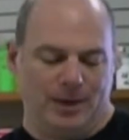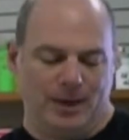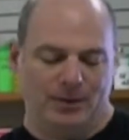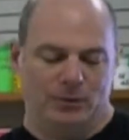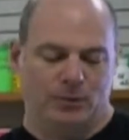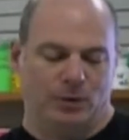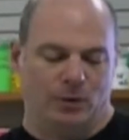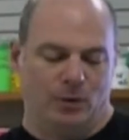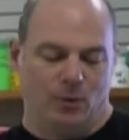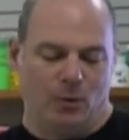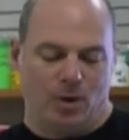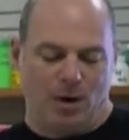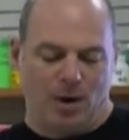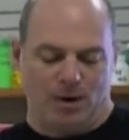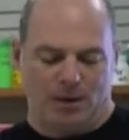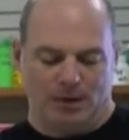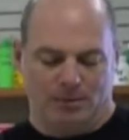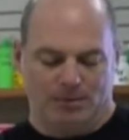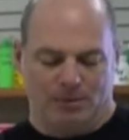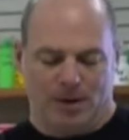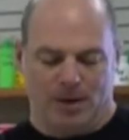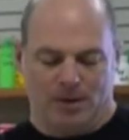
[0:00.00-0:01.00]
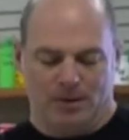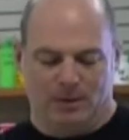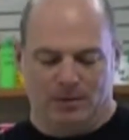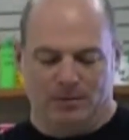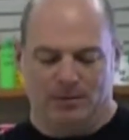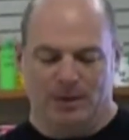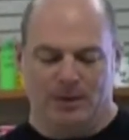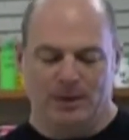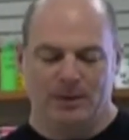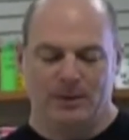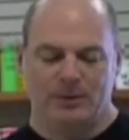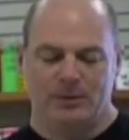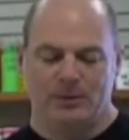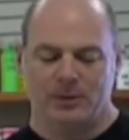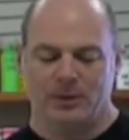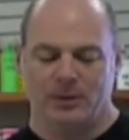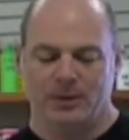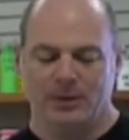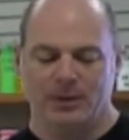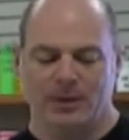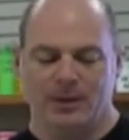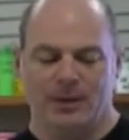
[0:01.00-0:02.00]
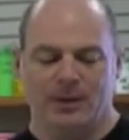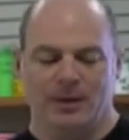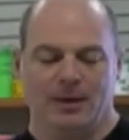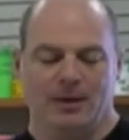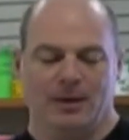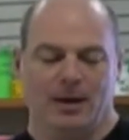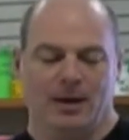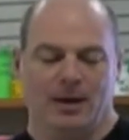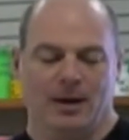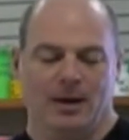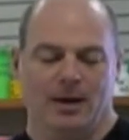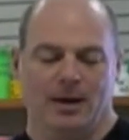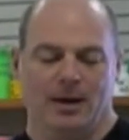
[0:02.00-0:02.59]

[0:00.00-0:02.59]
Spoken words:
That's what a water bottle makes.